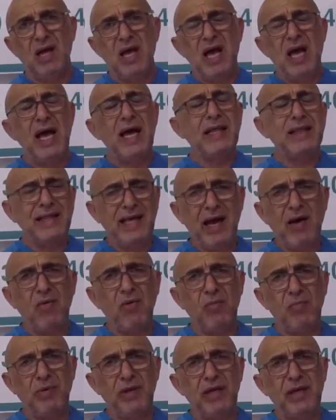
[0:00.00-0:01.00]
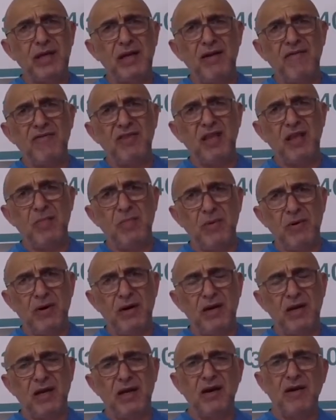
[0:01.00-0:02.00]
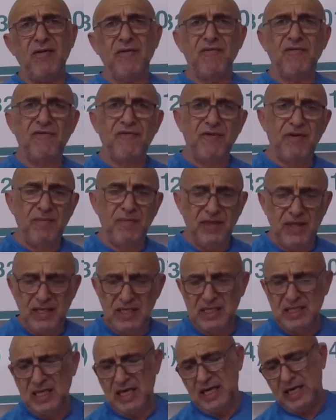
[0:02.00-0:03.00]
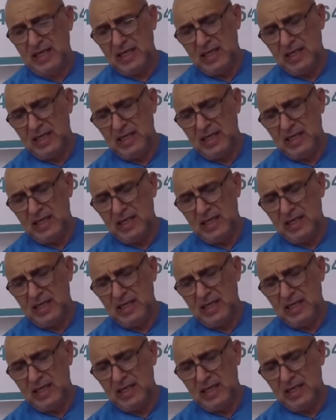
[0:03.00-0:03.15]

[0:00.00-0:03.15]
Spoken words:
and that will be enough deburring from this side.